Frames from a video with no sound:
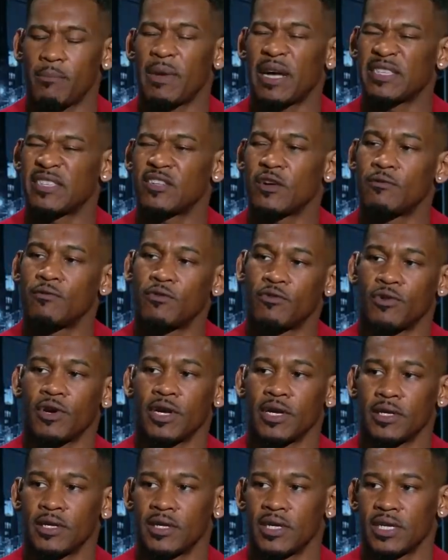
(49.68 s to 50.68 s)
myself
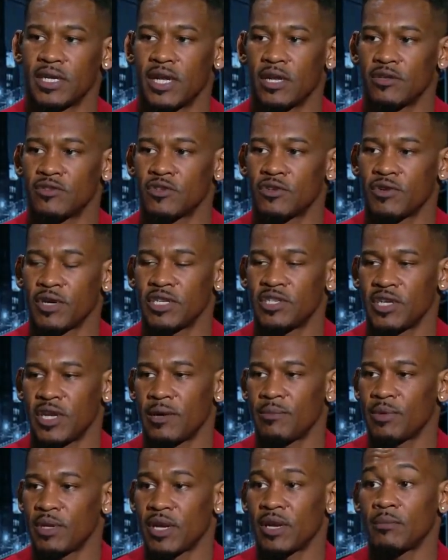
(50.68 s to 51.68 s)
great. Canelo's a great
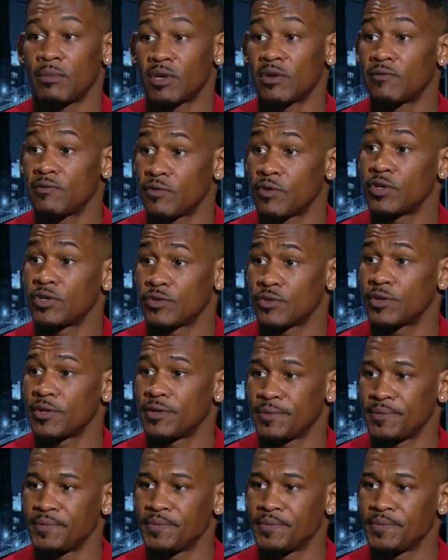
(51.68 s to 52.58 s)
champion, and I'm looking forward to it.